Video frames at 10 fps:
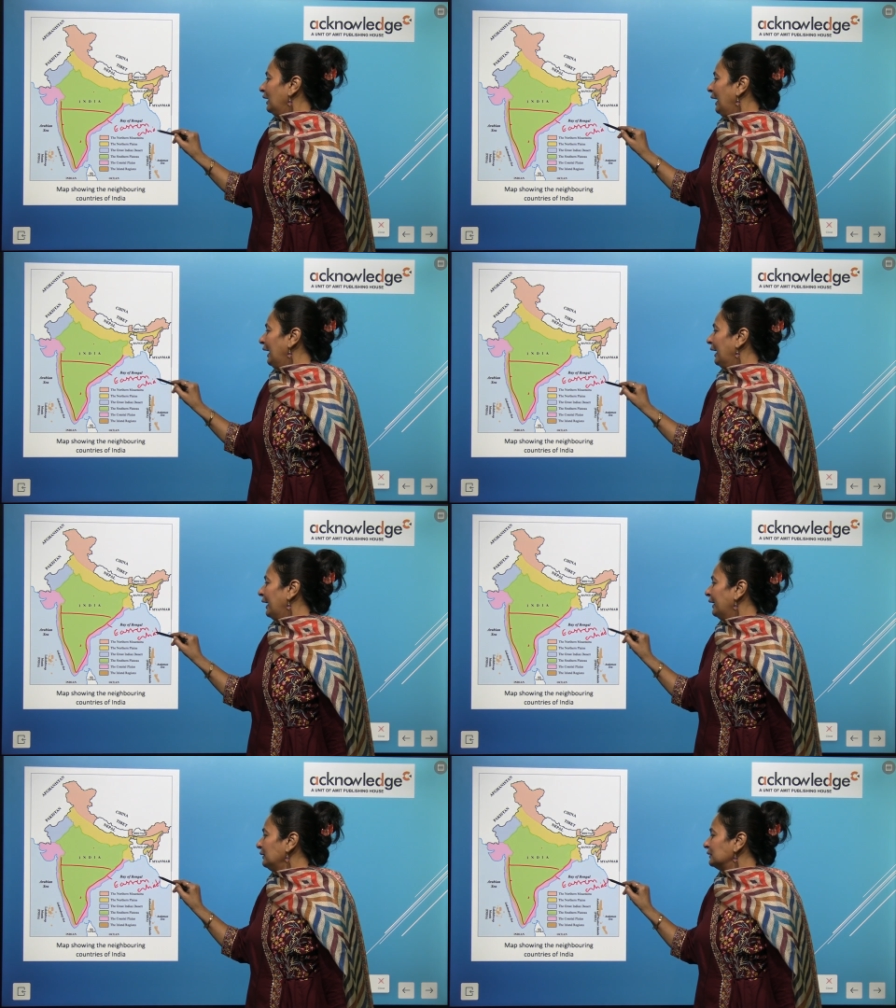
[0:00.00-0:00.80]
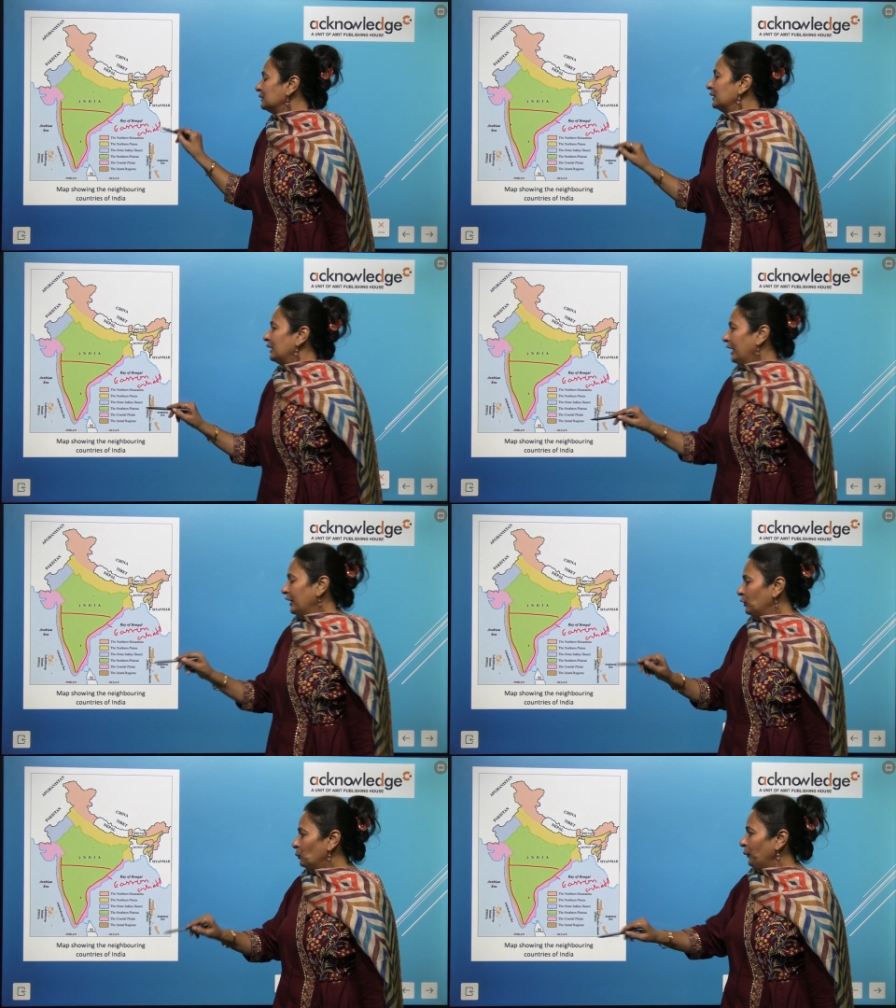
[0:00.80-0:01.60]
And
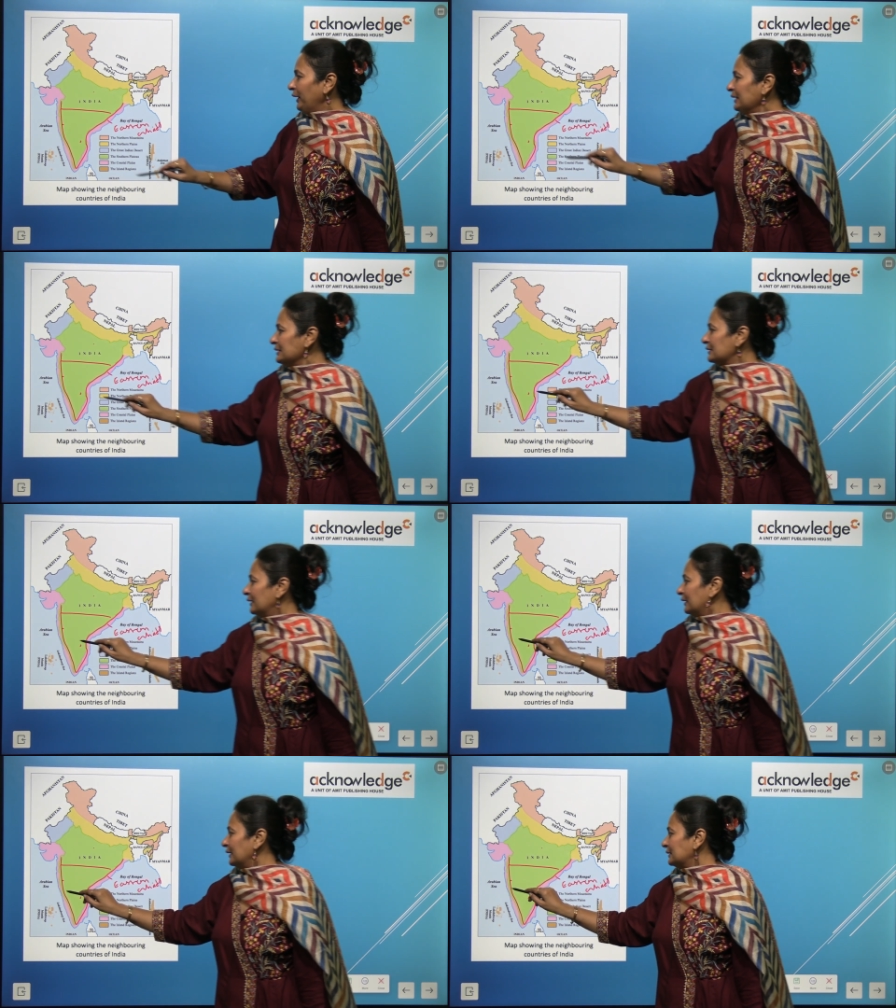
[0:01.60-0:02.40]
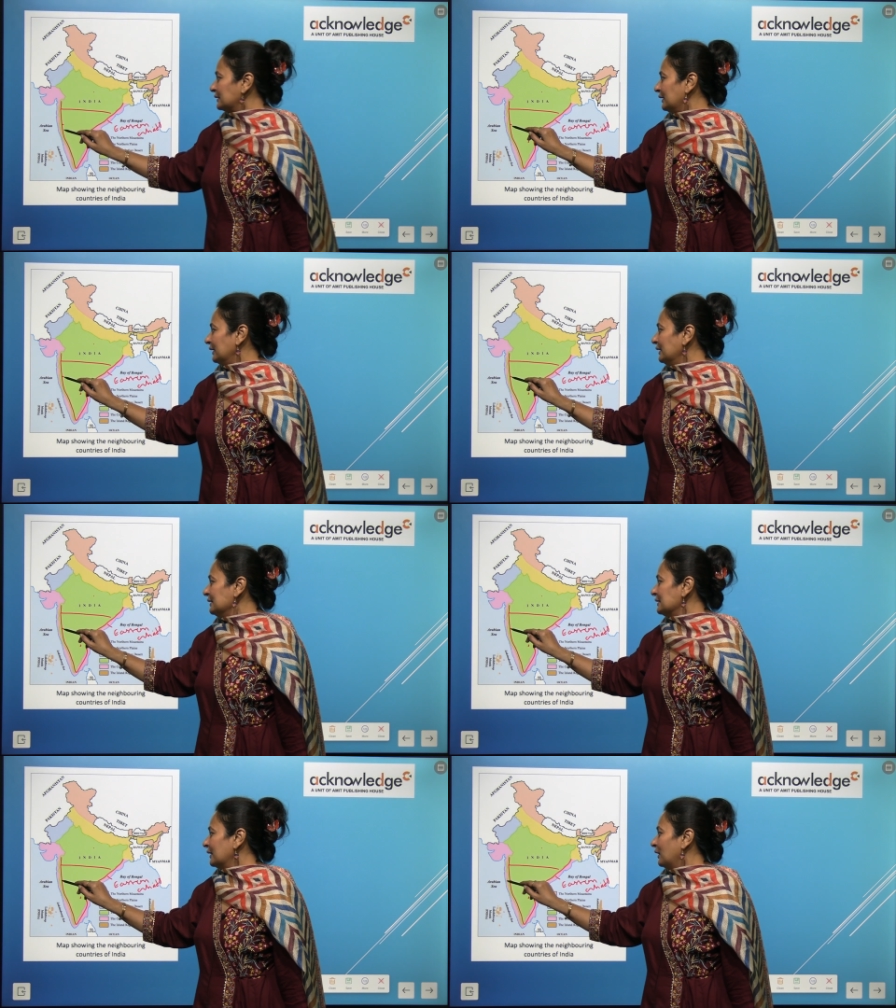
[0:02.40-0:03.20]
in the west, it
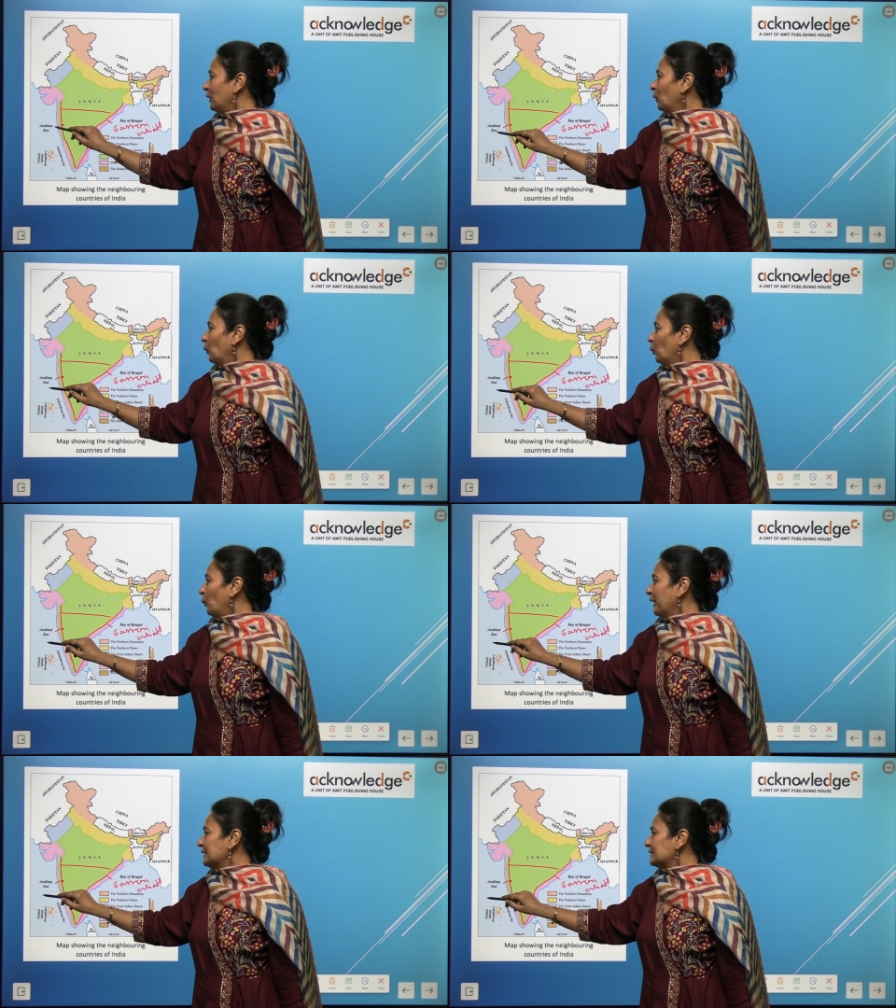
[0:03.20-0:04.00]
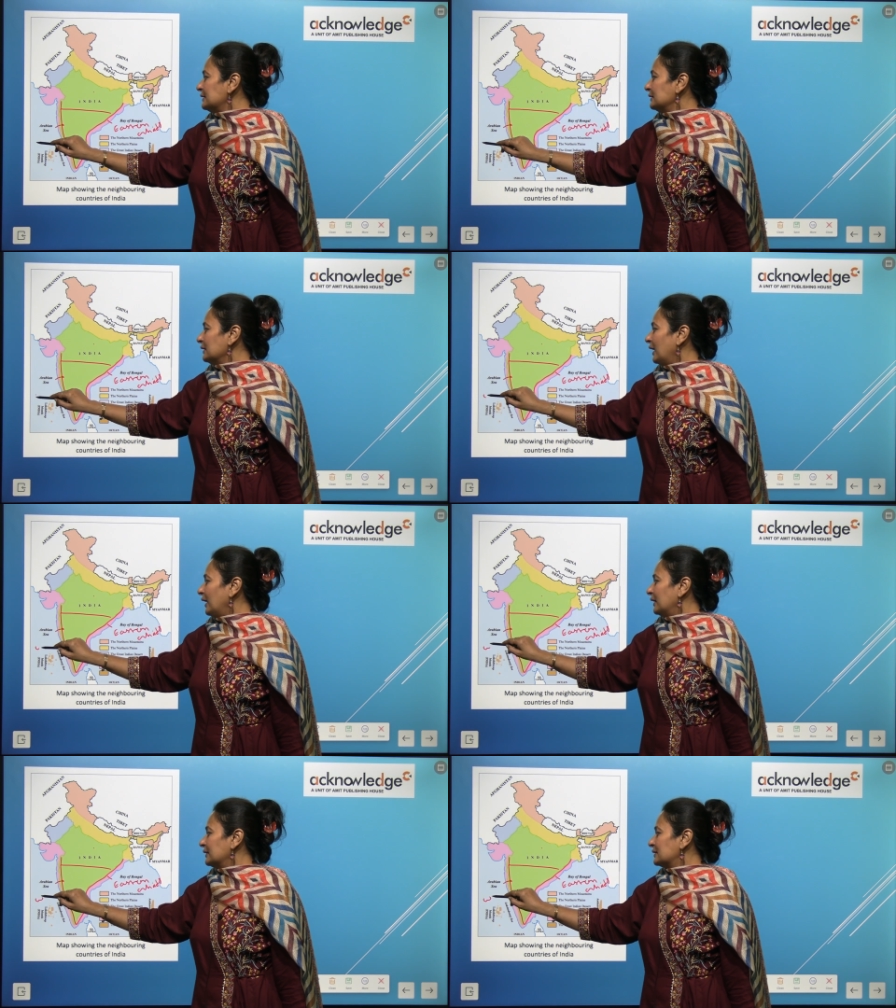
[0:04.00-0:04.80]
is Western
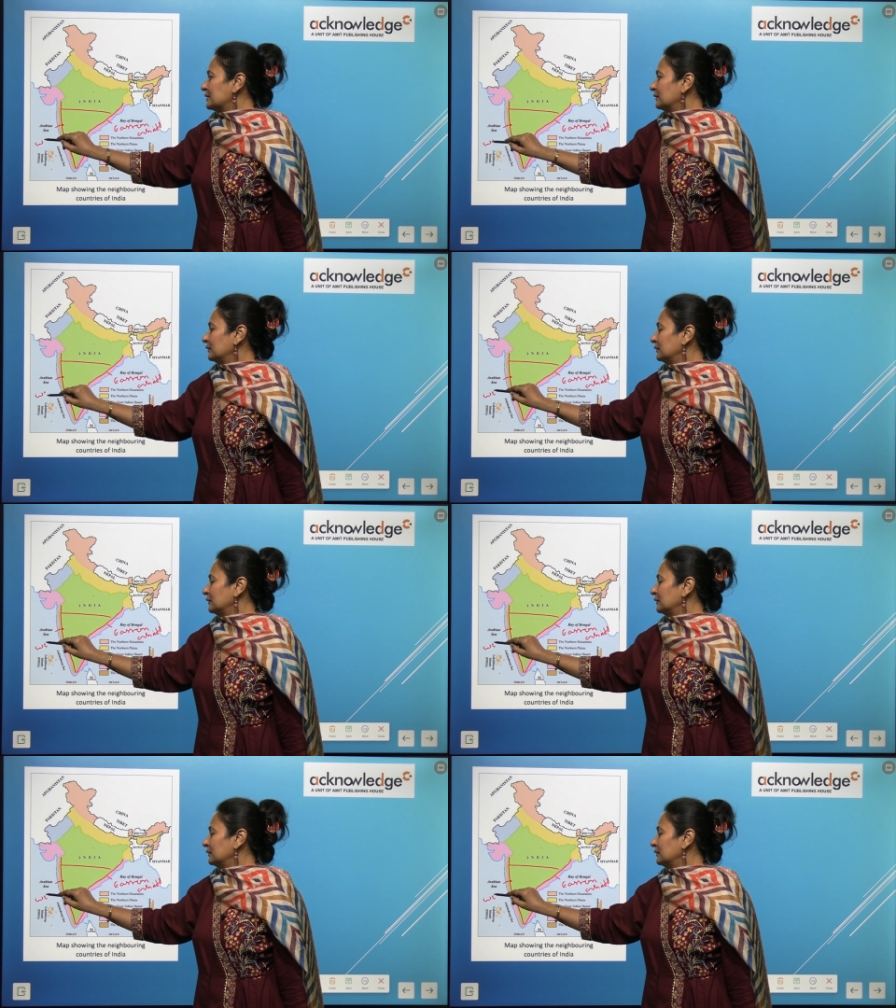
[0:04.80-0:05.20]
Ghats.